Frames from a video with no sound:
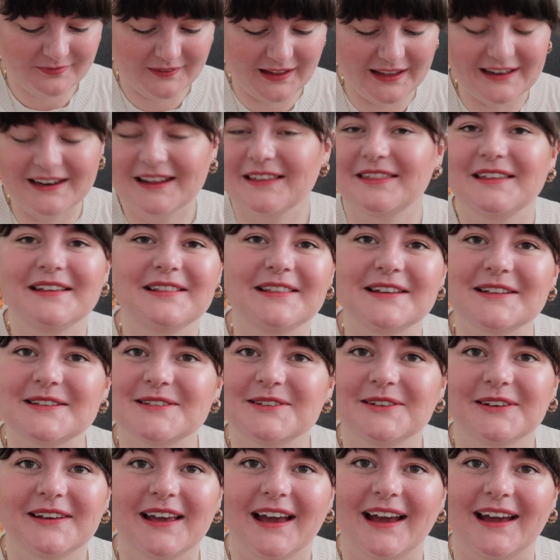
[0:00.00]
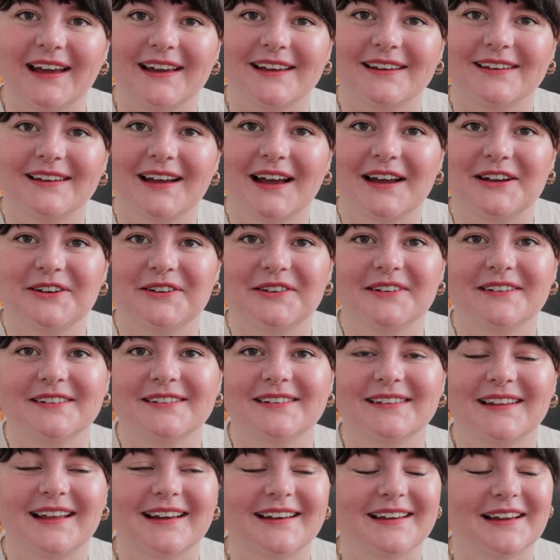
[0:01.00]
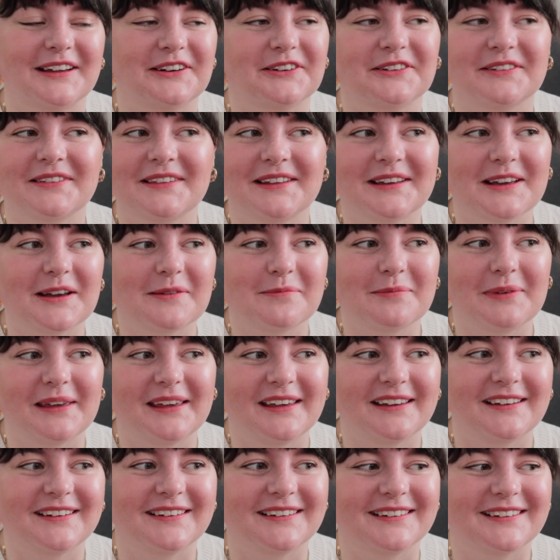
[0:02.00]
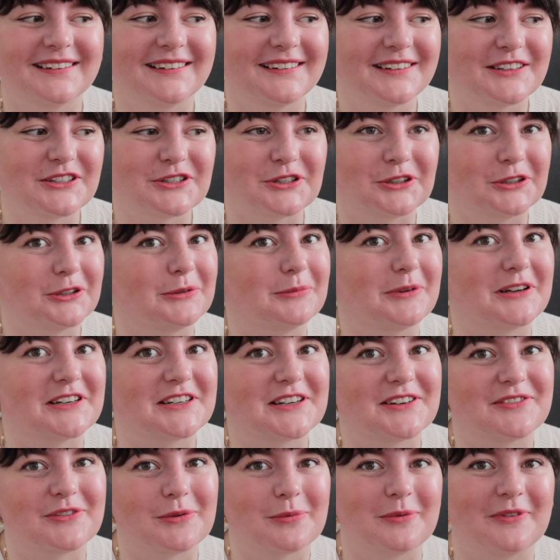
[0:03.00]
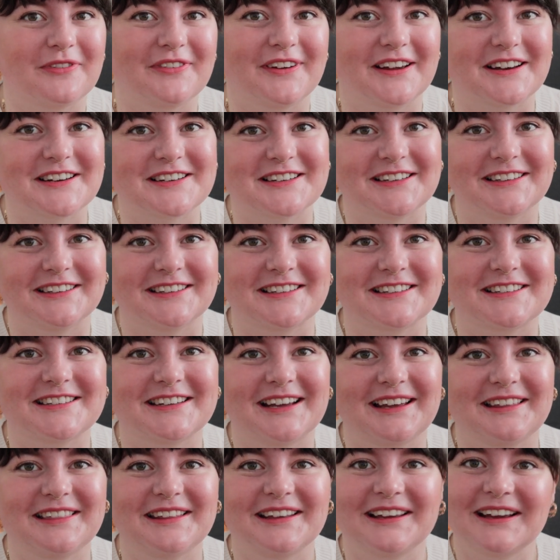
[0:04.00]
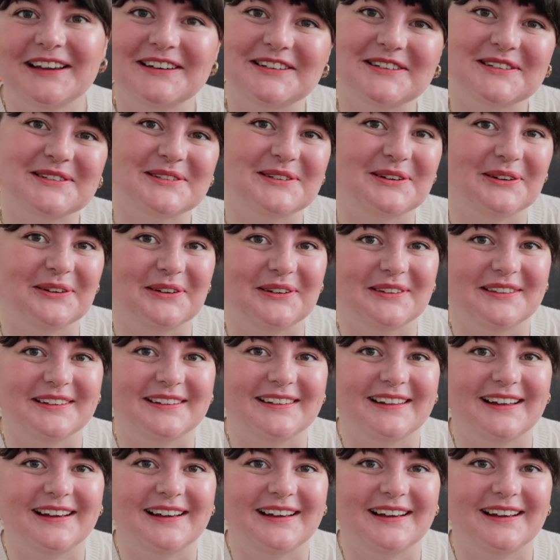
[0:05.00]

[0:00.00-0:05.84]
And I think that's okay. I don't think I'm being too much of a perfectionist. I think I just know that